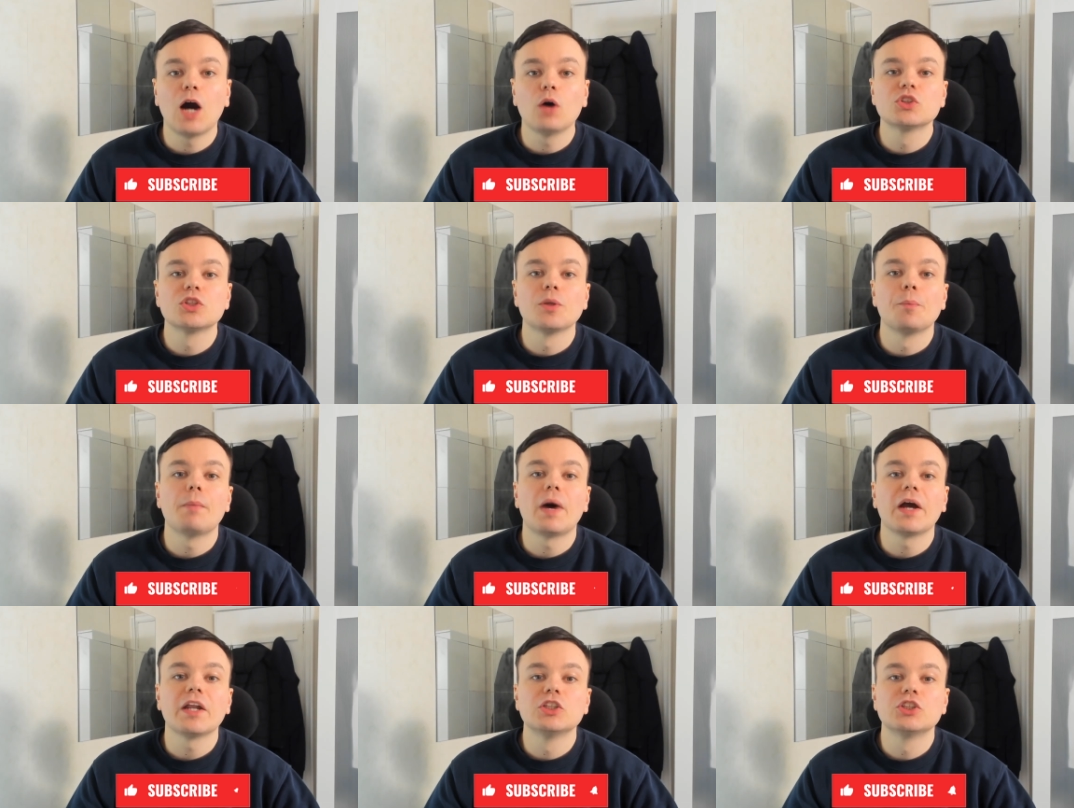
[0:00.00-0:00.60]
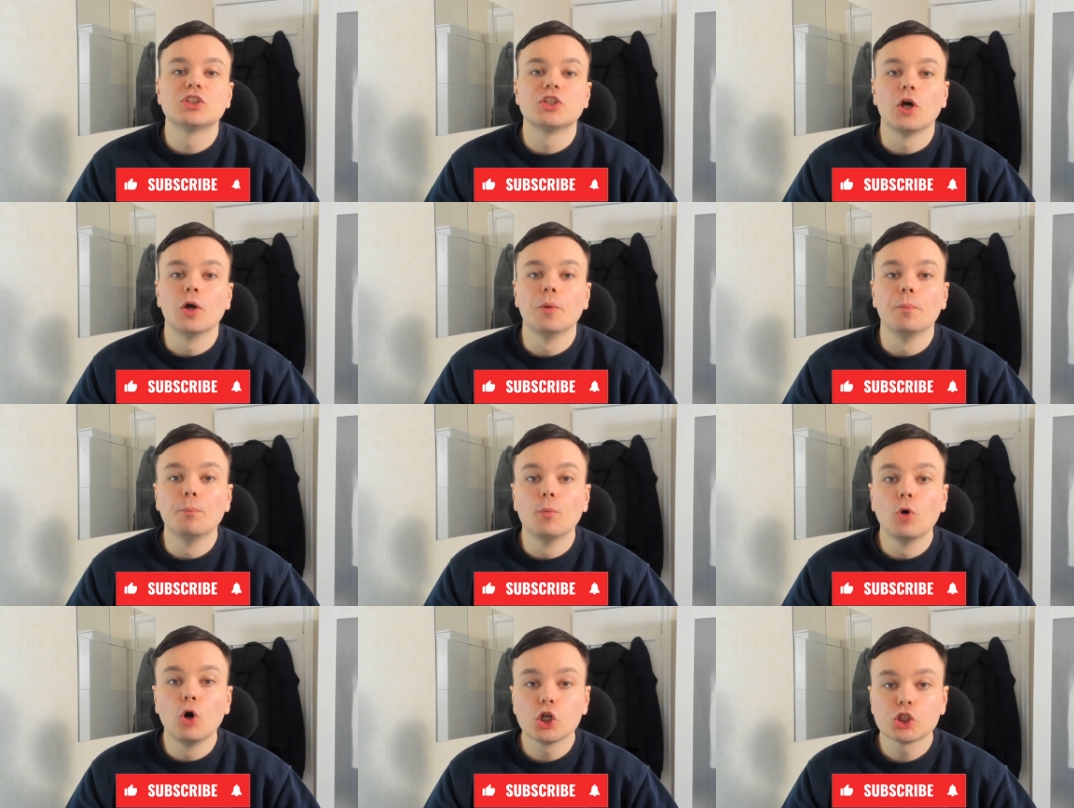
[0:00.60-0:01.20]
how to manage the
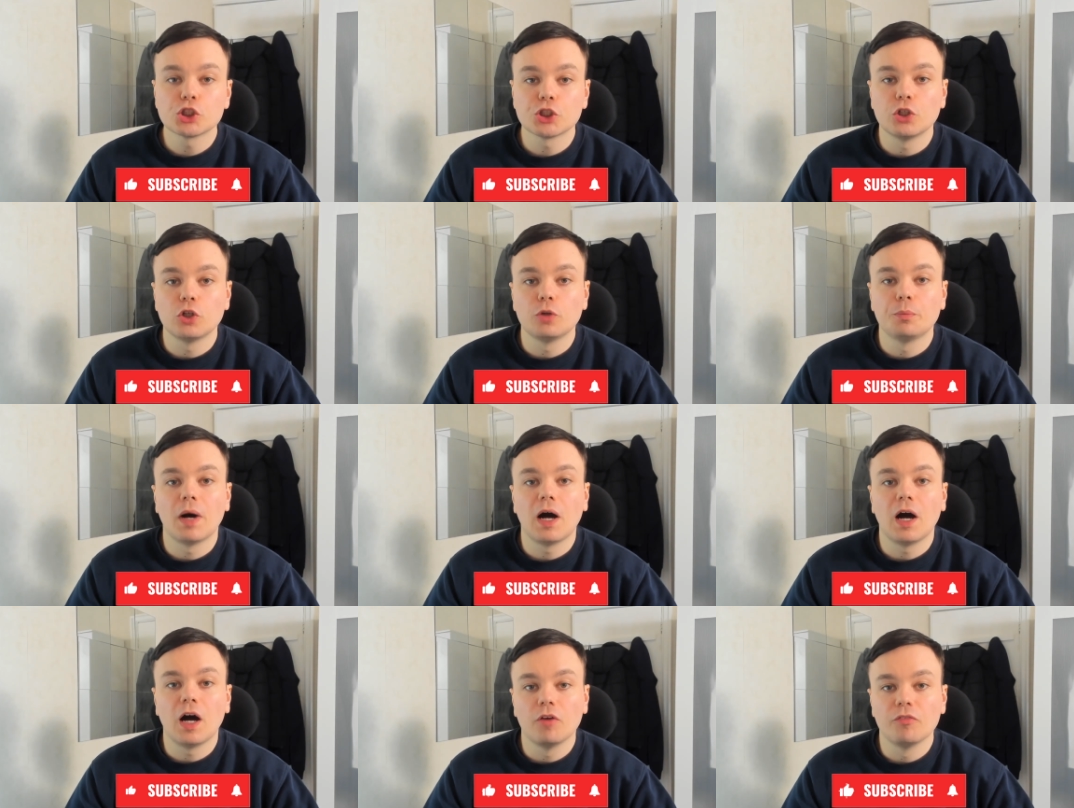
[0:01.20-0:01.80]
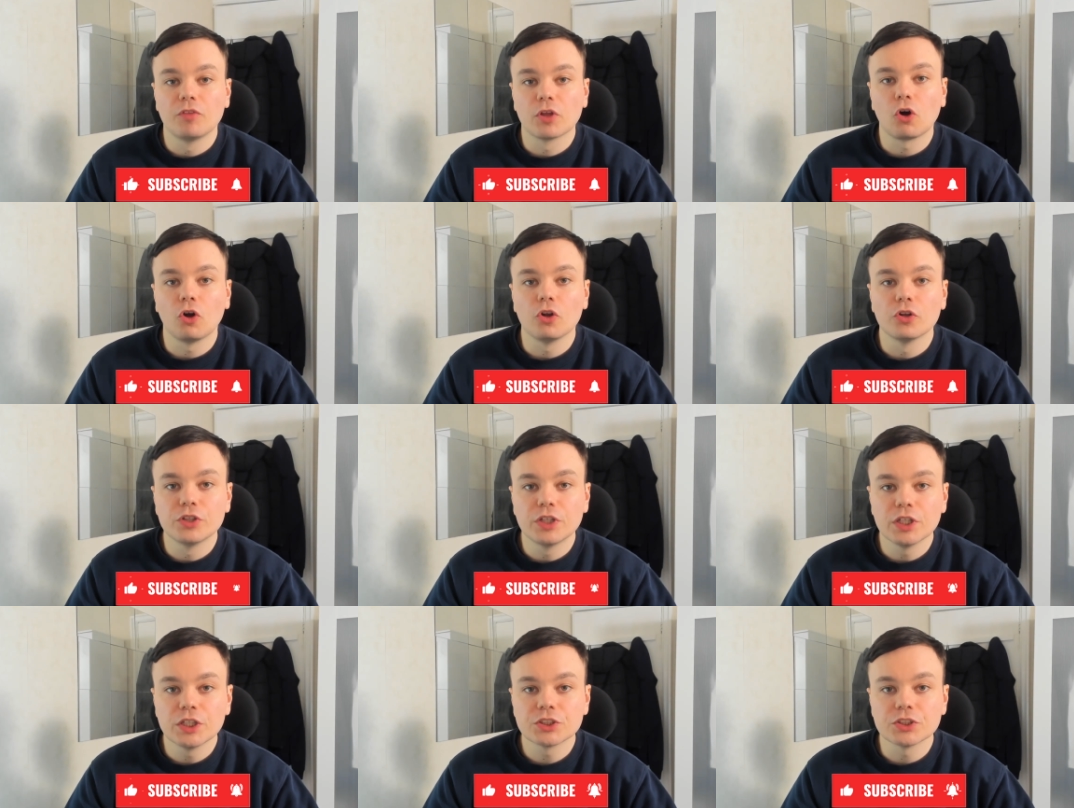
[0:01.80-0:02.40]
emotional part of the
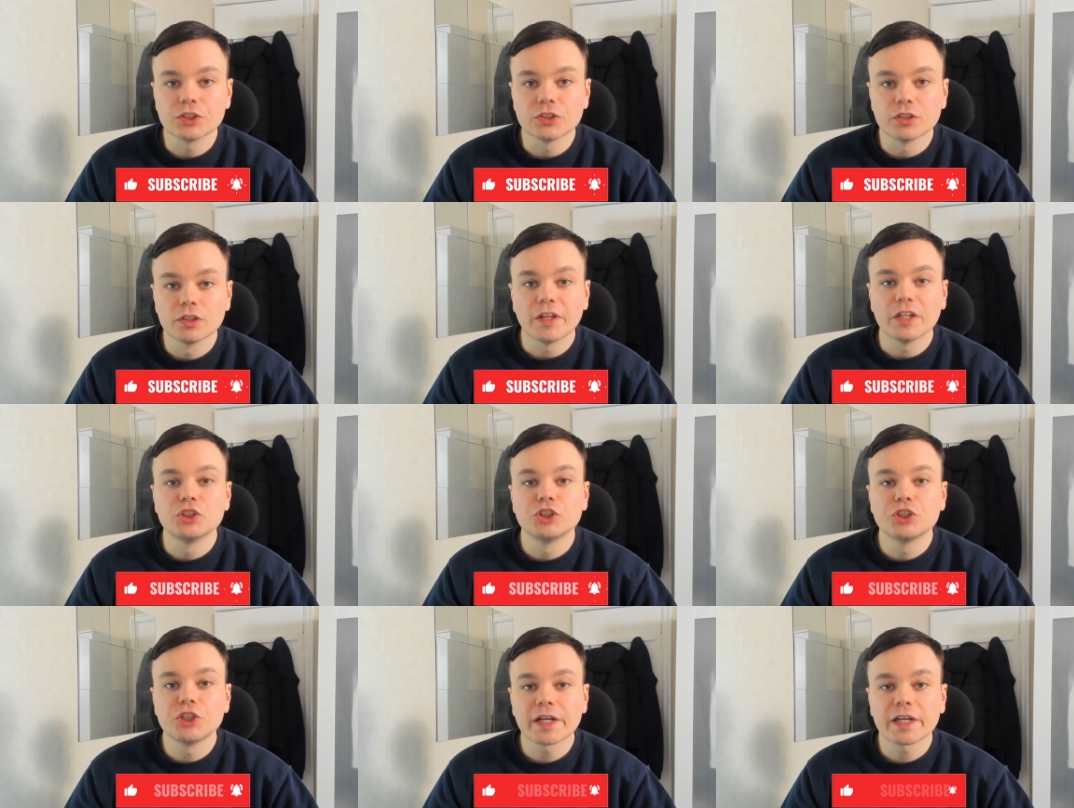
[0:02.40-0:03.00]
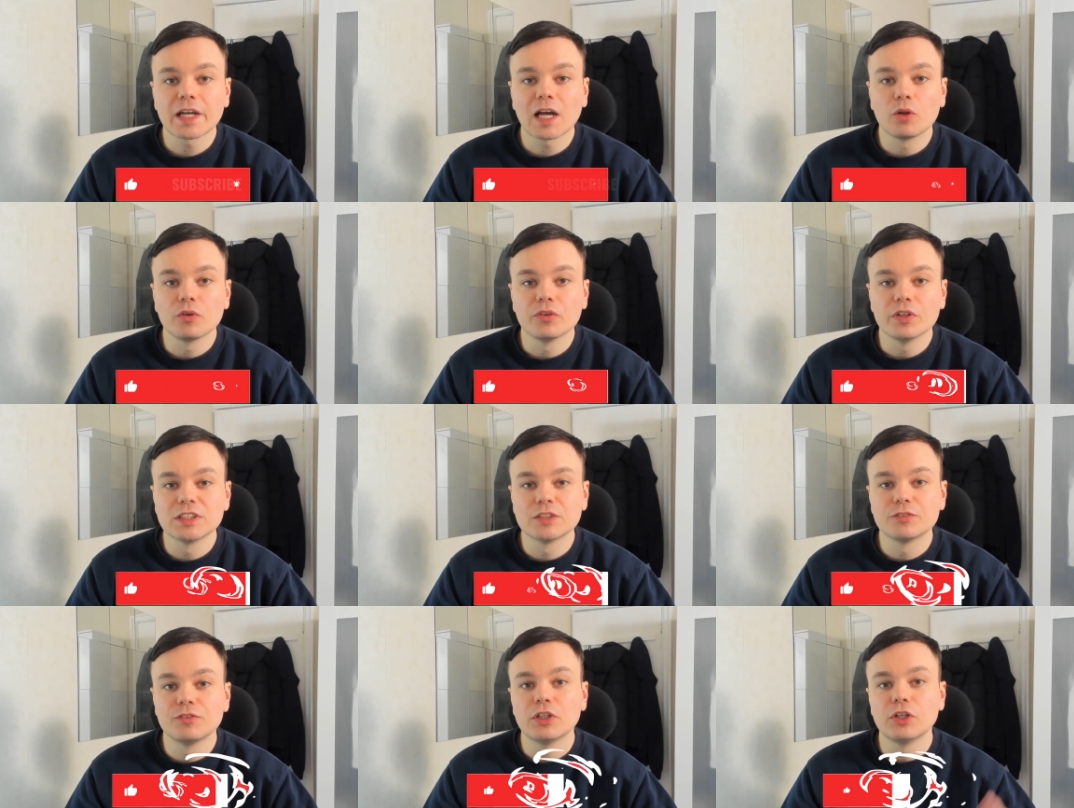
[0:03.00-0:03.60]
condition, then check out
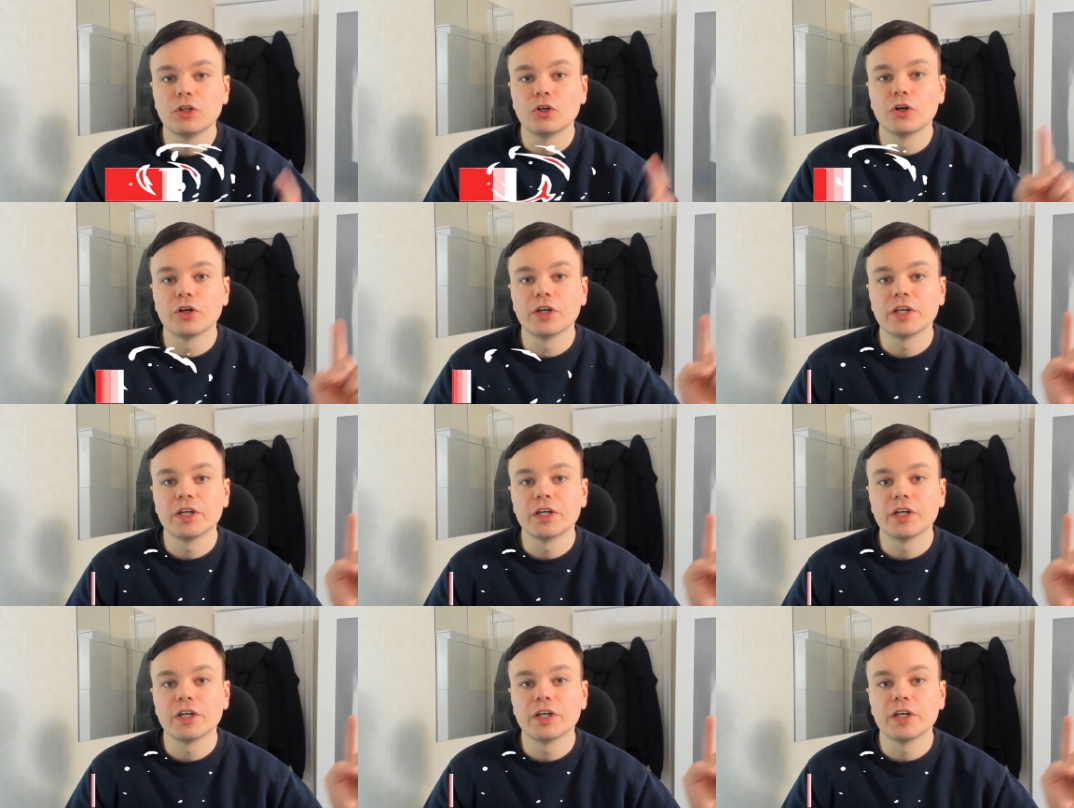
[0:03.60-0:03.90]
this video